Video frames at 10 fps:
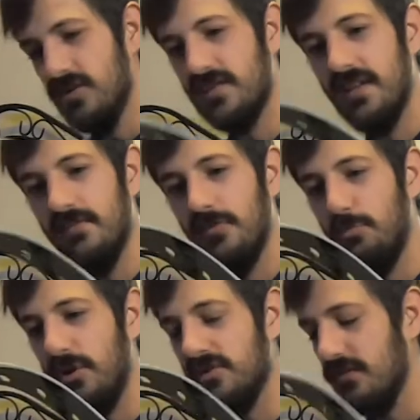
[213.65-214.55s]
just gives
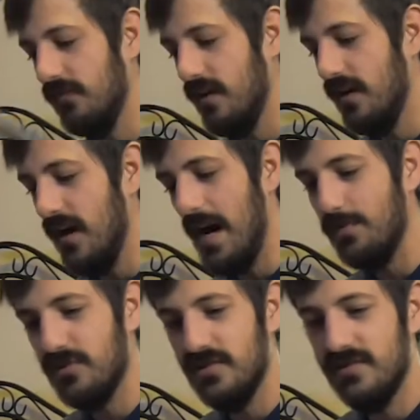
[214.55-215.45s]
a bunch of
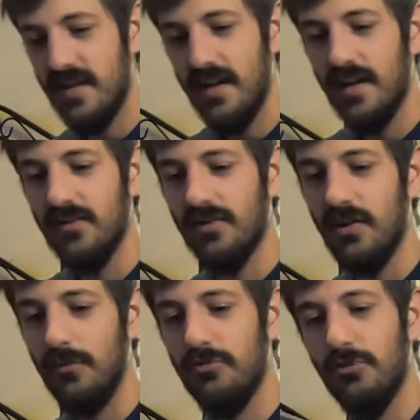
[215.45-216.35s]
options there,
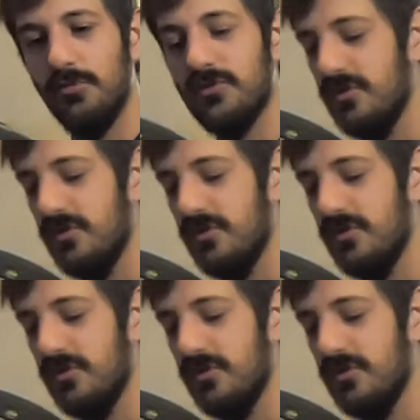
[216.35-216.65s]
so I'm super